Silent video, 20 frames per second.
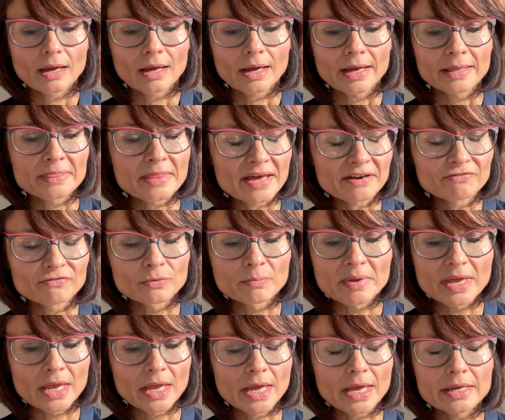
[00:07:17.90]
And that for
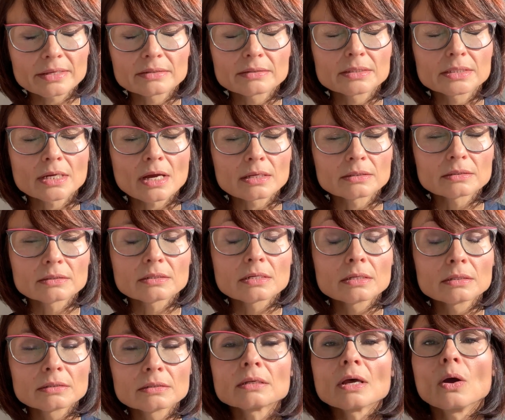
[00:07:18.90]
me is just
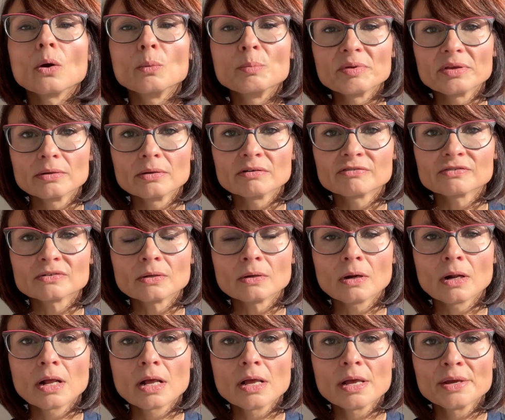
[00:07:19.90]
so beautiful.
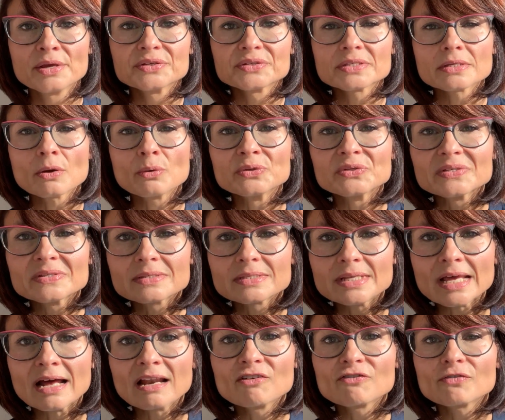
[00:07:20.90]
So
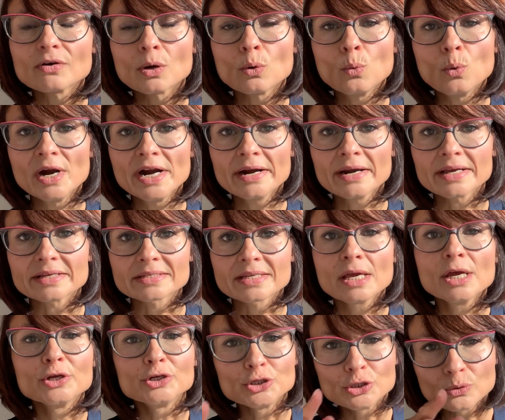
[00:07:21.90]
self-awareness.
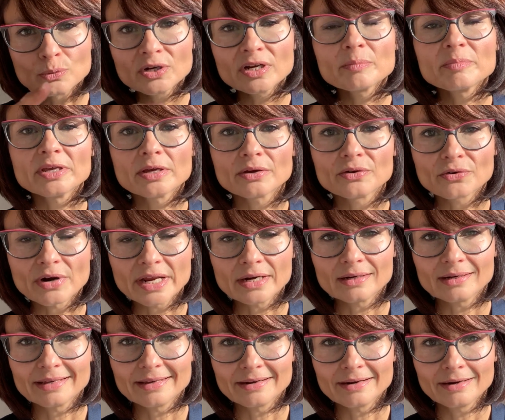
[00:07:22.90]
Do you want to be a
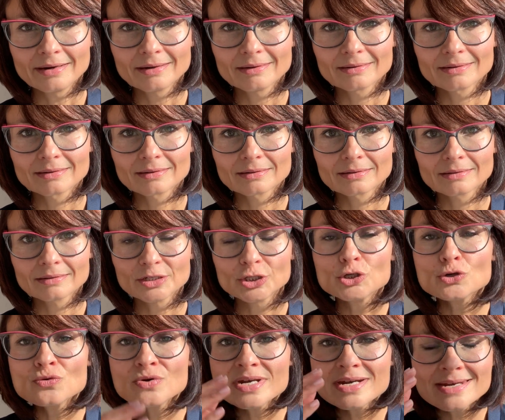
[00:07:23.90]
great leader?
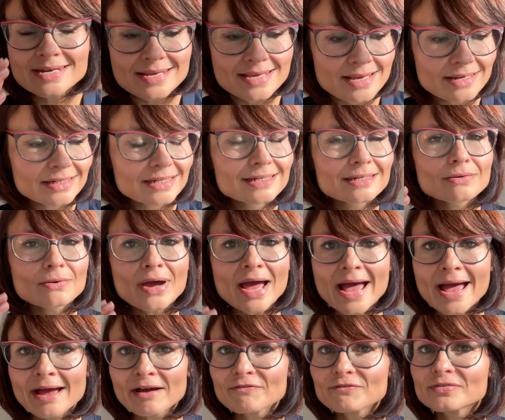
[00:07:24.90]
You need to
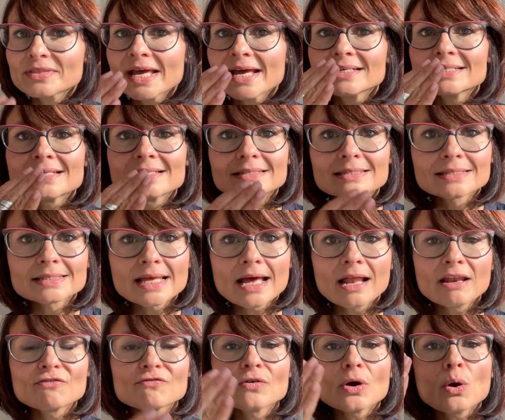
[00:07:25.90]
have that
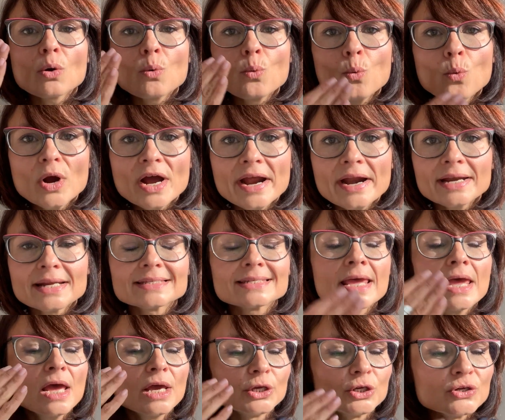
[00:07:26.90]
self-awareness.
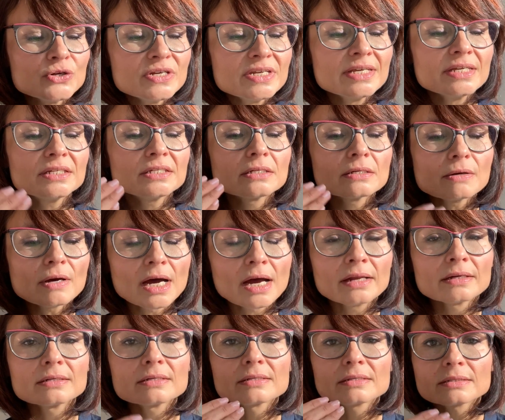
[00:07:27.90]
You need to
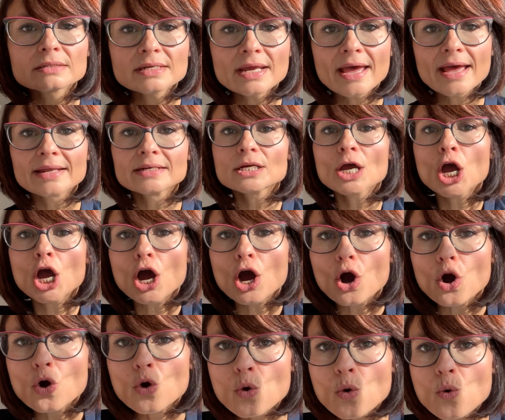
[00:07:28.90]
understand
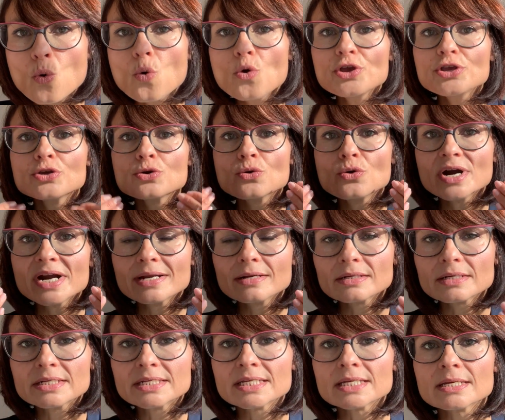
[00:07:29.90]
who you're
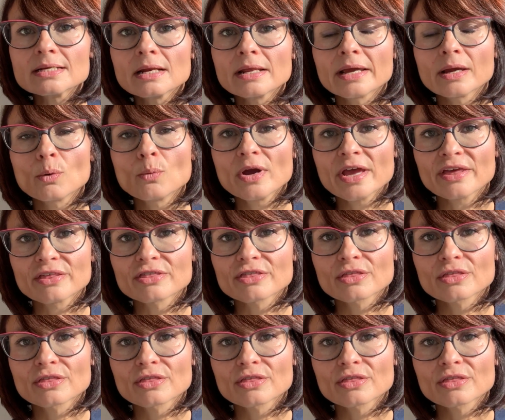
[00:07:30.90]
dealing with.